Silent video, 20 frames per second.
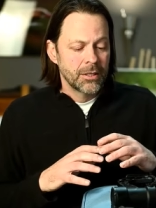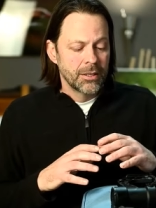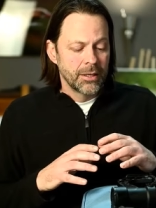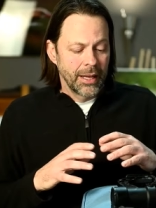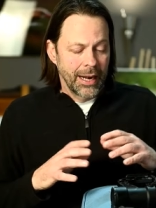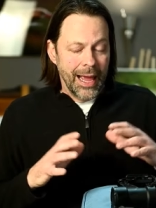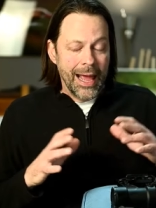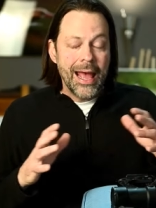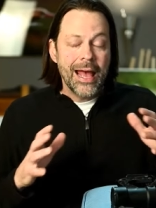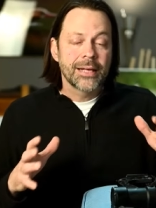
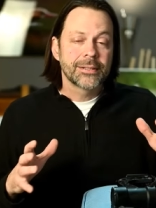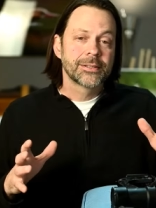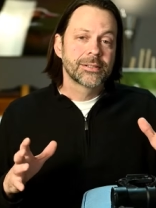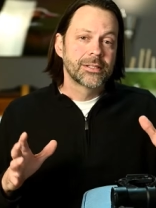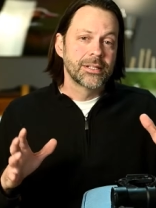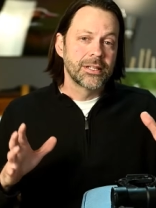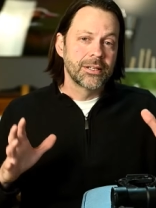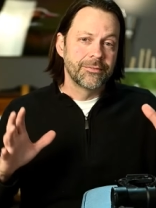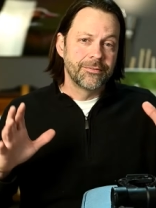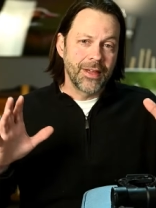And I asked
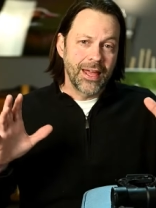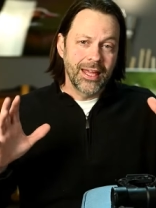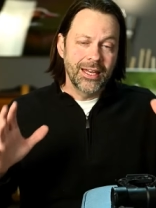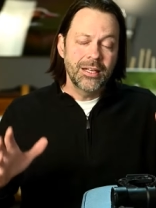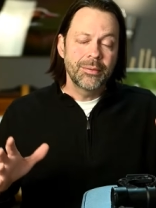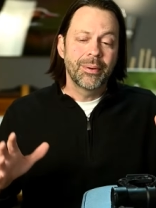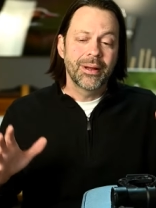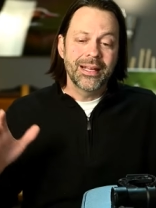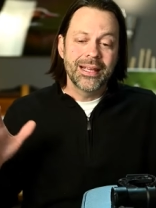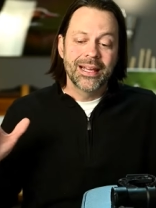if
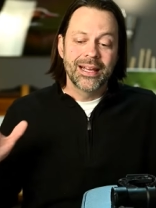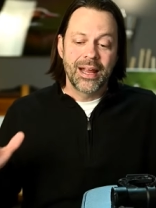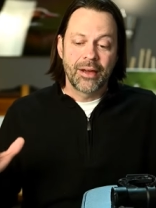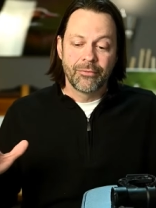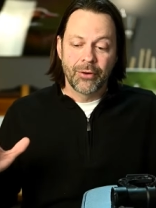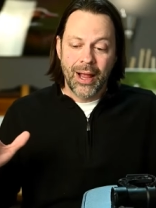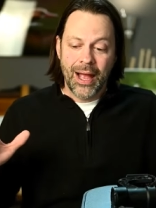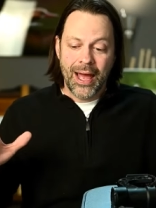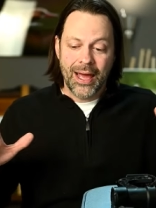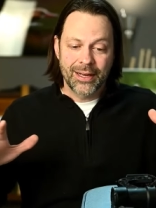anybody had ever
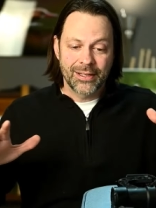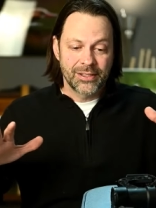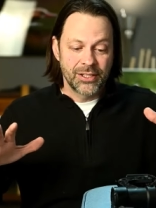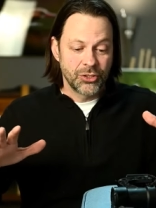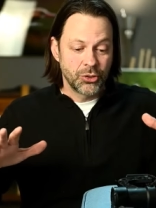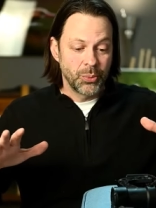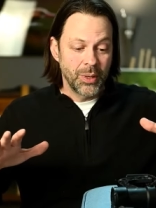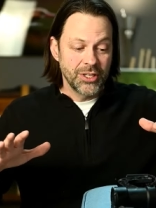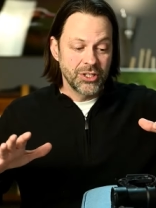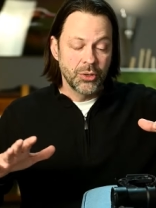had a
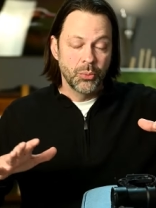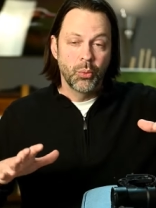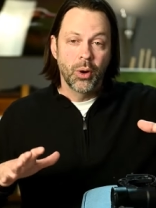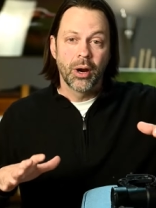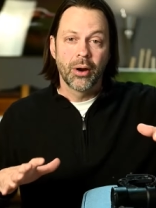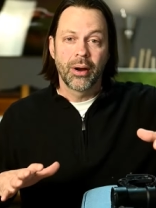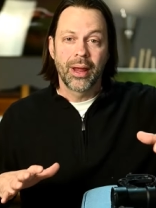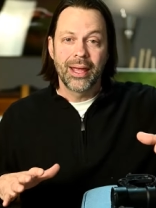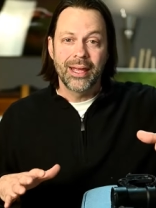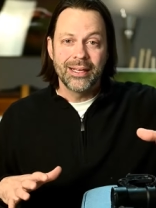situation
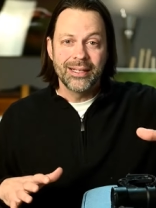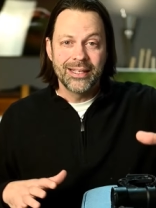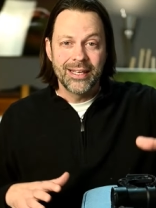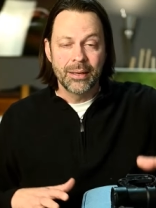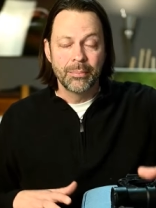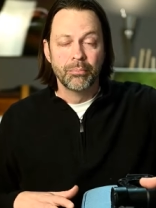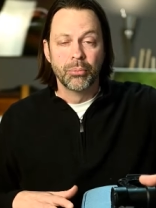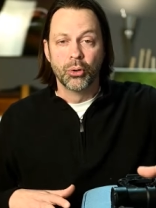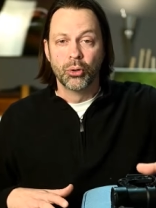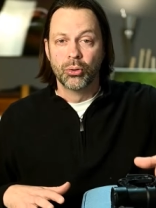where a
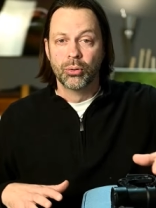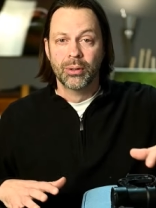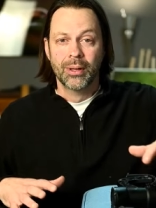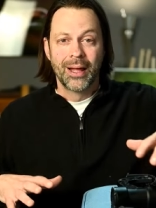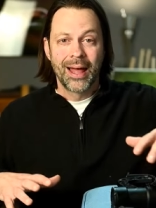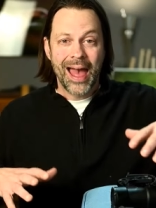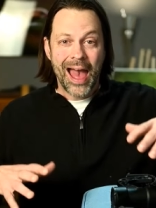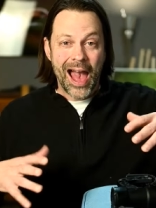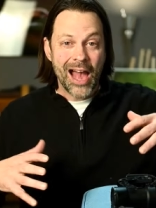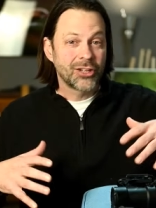gimbal
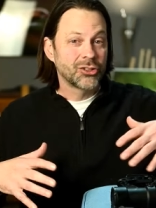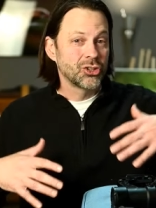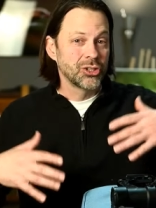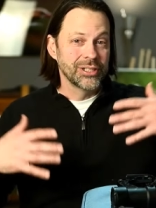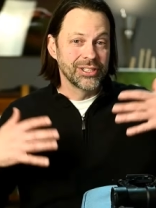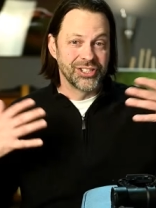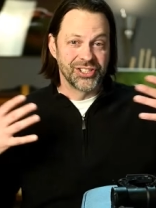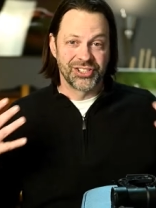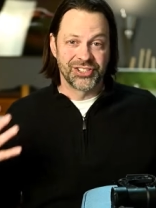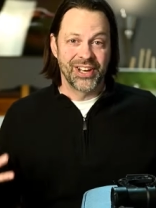actually
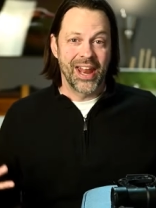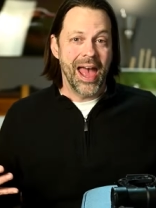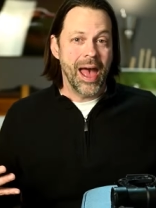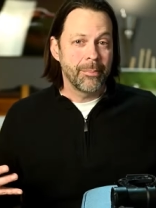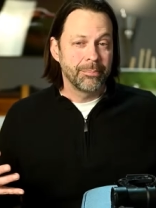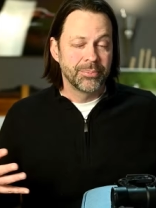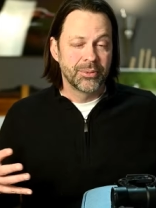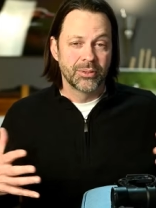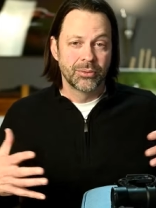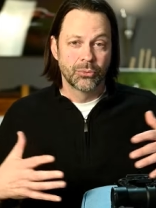
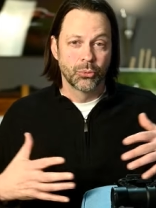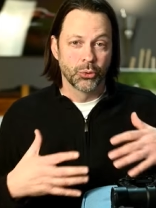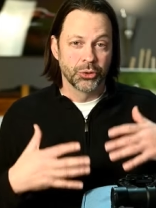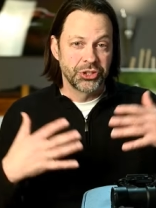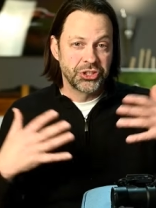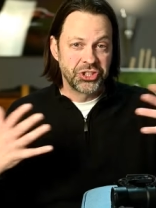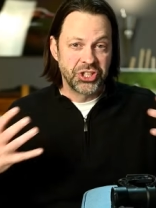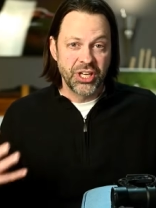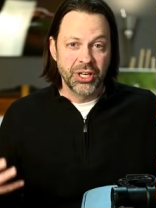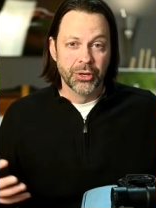snapped or
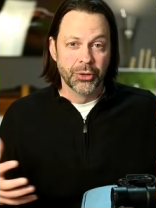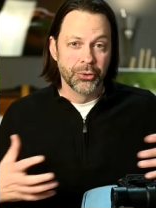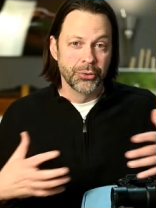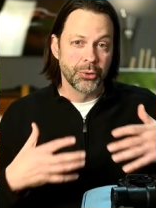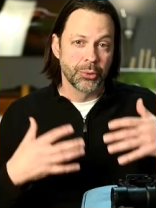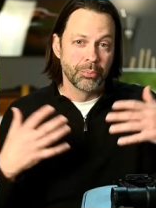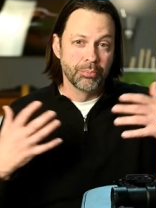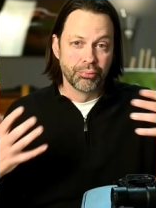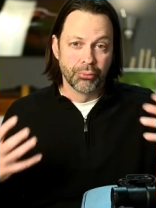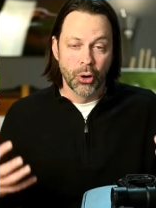sheared or
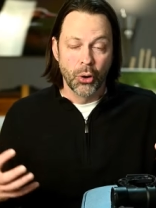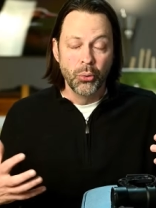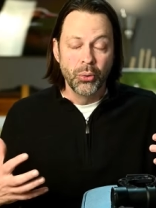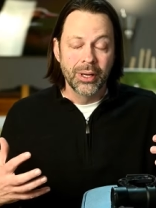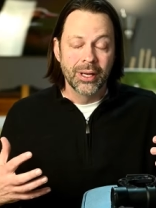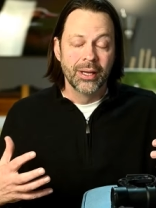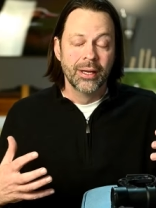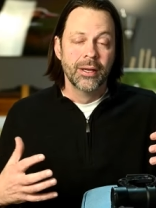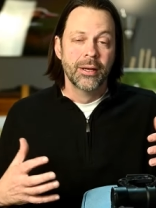broke,